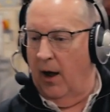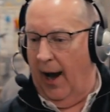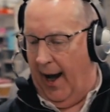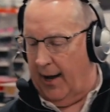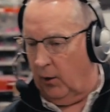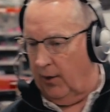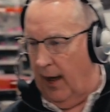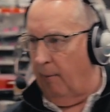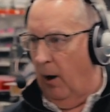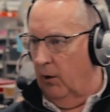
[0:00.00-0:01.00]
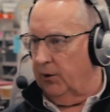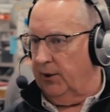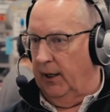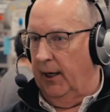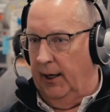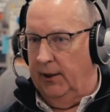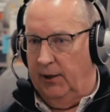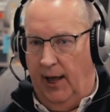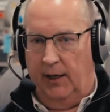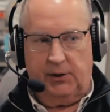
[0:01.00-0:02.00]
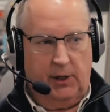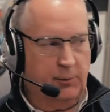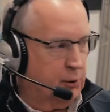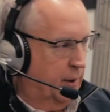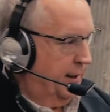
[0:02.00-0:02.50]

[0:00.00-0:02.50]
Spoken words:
anchor that post into that substrate